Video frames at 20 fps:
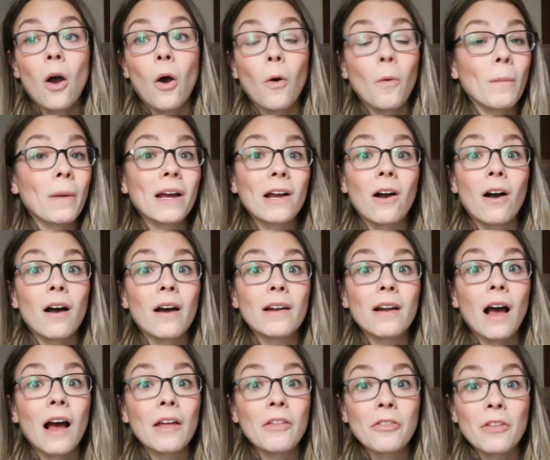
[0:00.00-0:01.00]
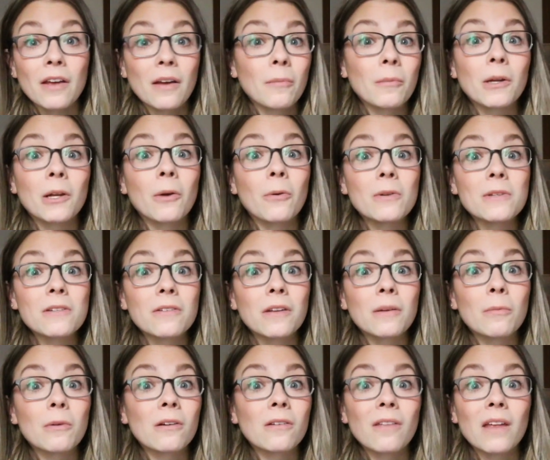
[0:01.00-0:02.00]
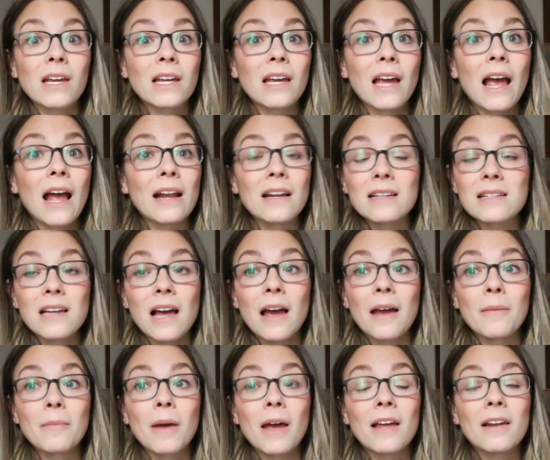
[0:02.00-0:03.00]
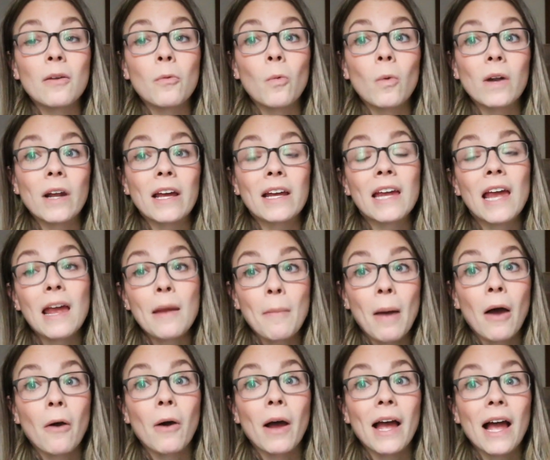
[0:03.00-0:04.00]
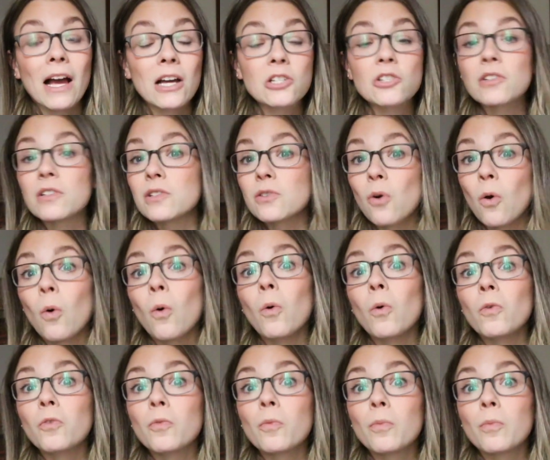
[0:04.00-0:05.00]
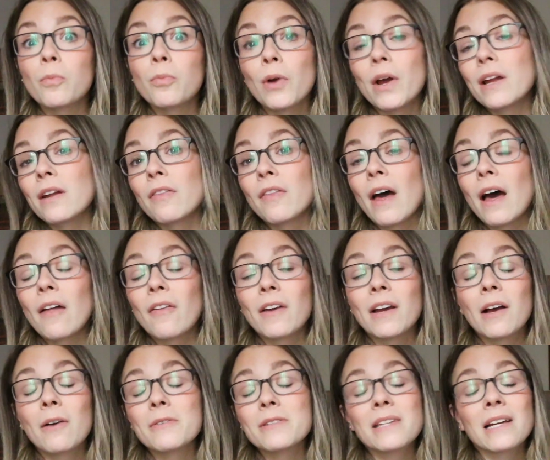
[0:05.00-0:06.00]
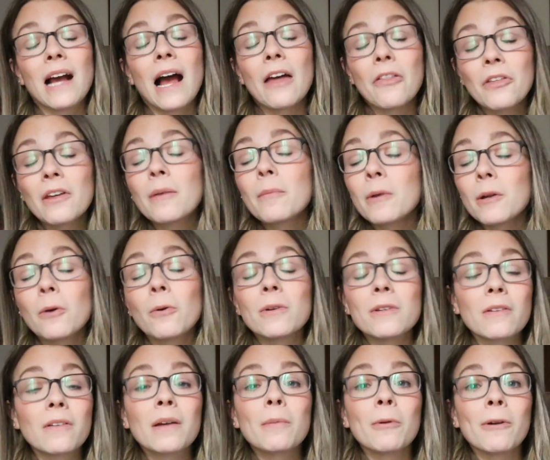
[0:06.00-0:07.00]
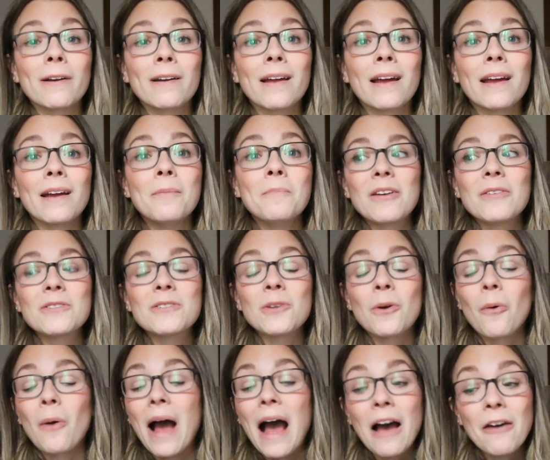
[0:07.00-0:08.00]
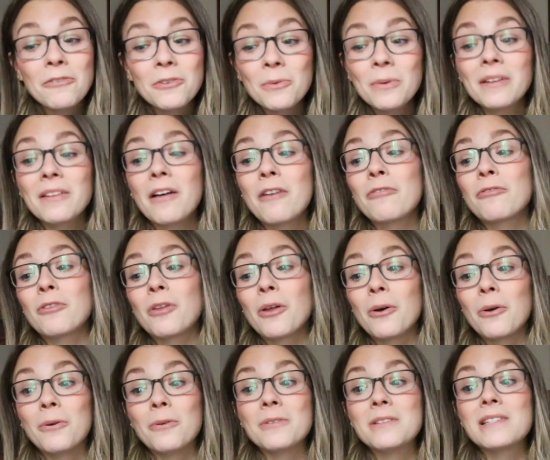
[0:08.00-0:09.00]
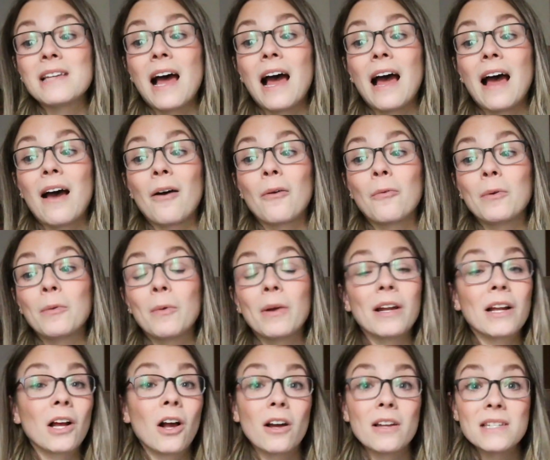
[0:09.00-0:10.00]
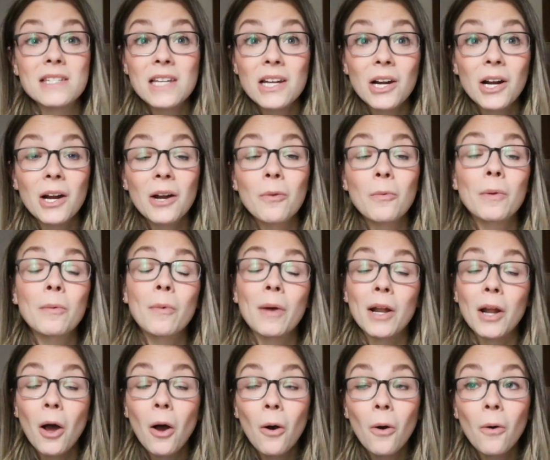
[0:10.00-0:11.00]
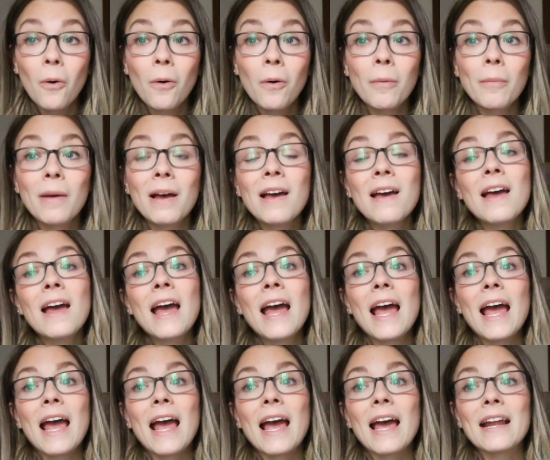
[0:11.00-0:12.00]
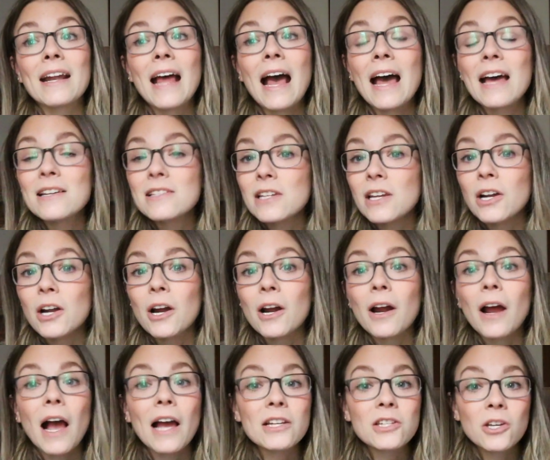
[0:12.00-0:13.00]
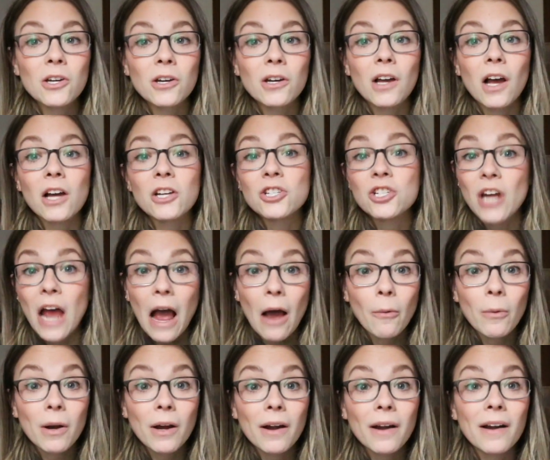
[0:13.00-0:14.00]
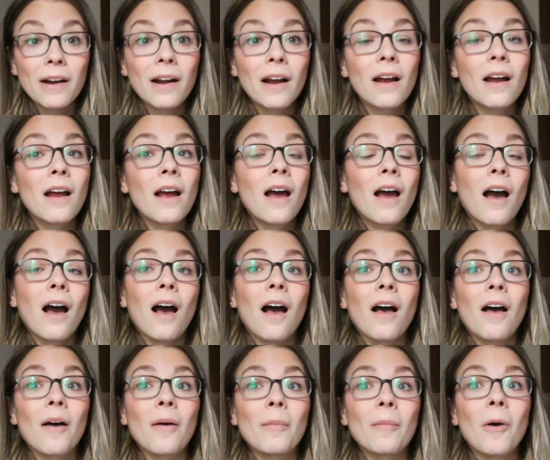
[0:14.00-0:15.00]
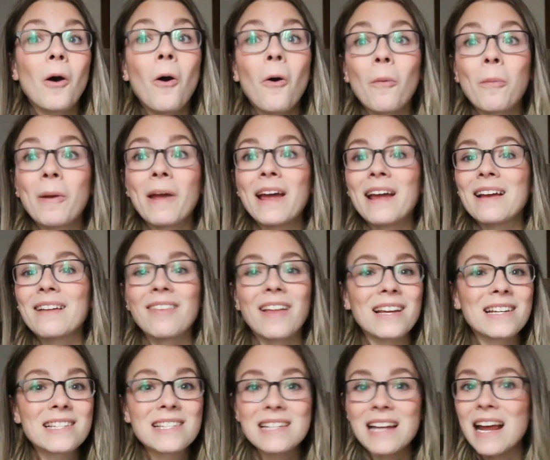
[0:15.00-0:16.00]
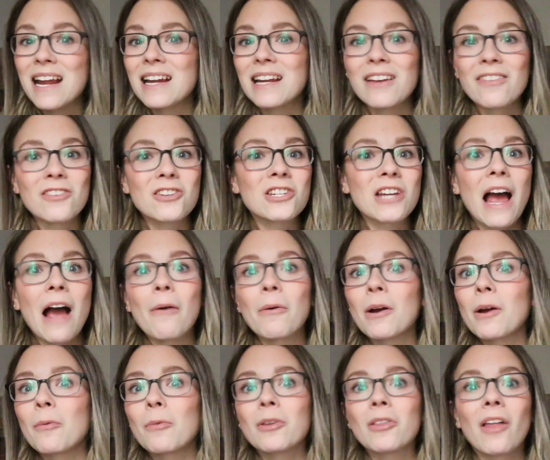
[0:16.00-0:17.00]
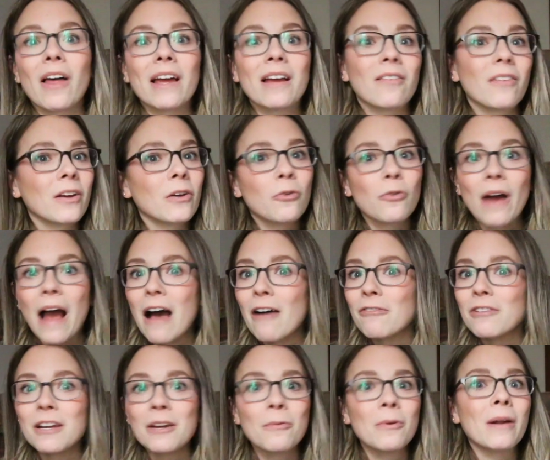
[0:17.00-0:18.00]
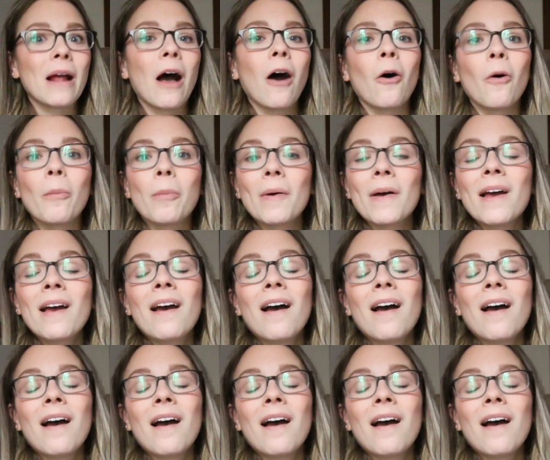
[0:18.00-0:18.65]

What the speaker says: oh my God, I think I'm gonna go into labor like anytime. And when I came out, I actually told Brandon that. Like I was like, I think I'm gonna go into labor tonight. So after we left Lowe's, we went and got dinner, we went home and had dinner. I took a shower, hoping like standing in the shower with like gravity would help